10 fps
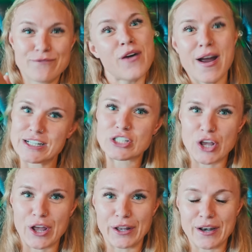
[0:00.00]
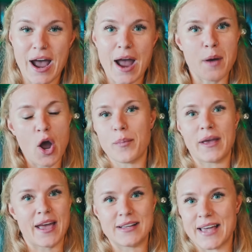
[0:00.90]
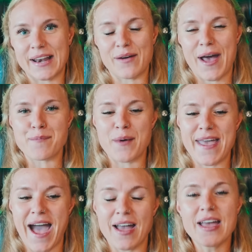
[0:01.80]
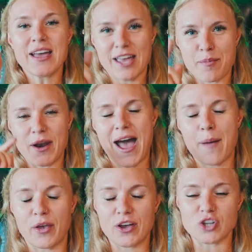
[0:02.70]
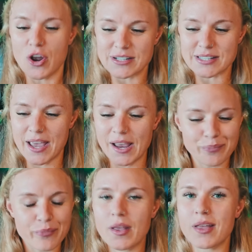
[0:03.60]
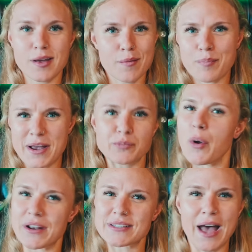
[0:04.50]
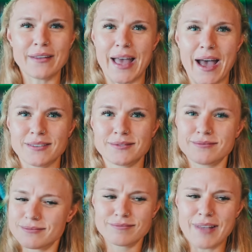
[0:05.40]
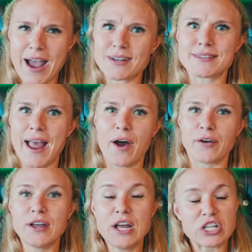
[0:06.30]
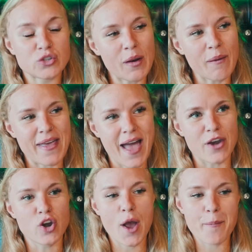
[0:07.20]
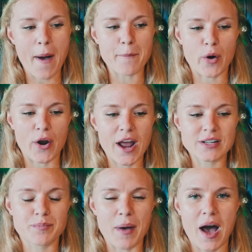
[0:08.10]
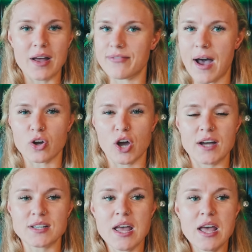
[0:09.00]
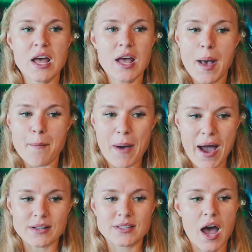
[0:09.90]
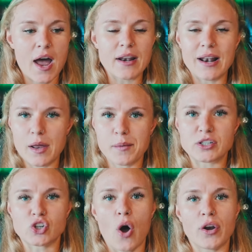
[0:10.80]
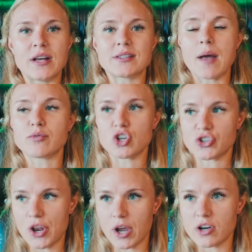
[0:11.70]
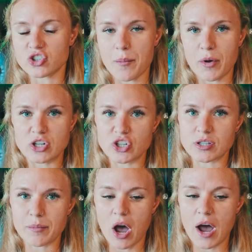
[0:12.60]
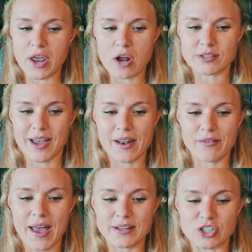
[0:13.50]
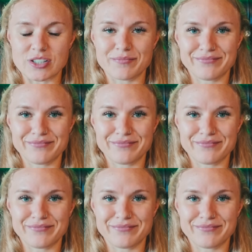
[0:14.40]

very soon. I'm hoping it is anyway, but yeah, keep an eye out because honestly, best products out there, hands down. So anyway, yeah, no pump product, but it felt good. Back done, a little bit of shoulders. I'm just gonna go and jump on and do some cardio to kind of like just